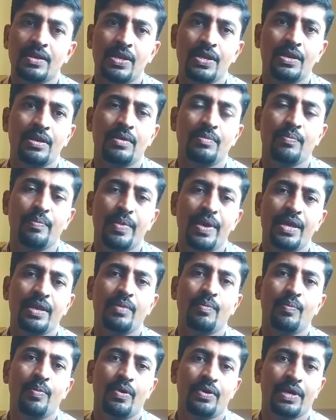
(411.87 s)
Here main
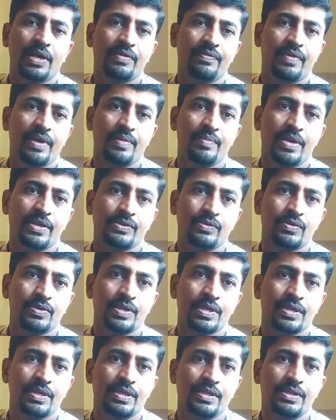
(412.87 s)
important 5 marks
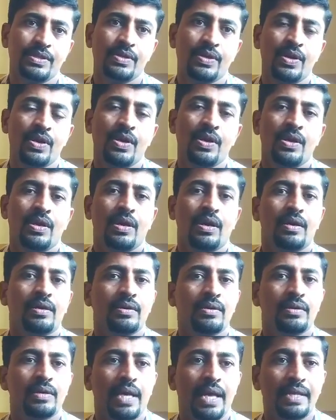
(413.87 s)
question is
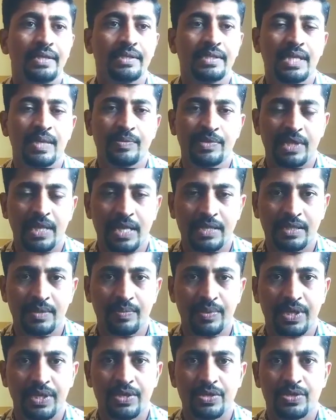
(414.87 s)
enzymes
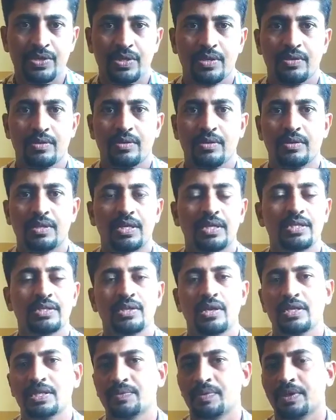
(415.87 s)
classification, that
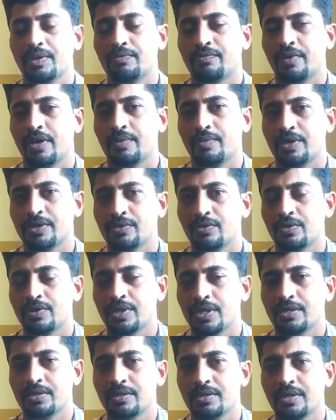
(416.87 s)
is asked for the 5 marks
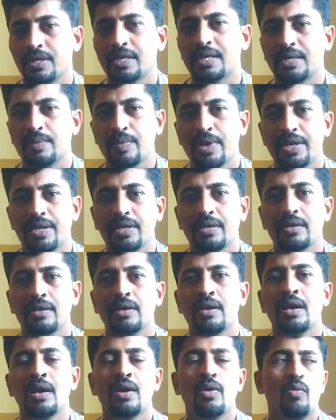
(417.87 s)
questions.
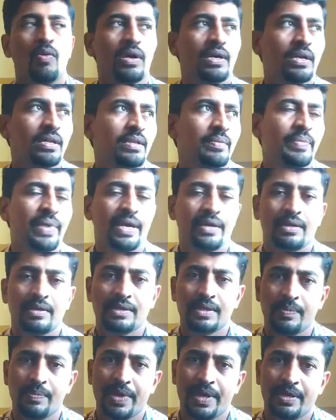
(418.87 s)
Remaining, what are the
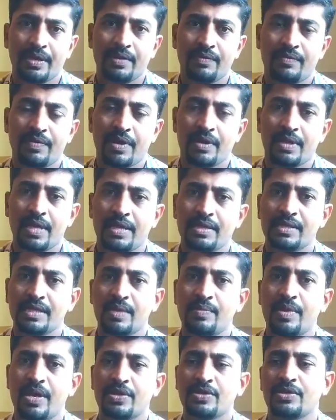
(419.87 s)
factors affecting for the
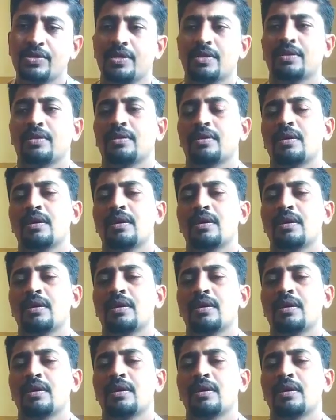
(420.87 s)
enzyme action,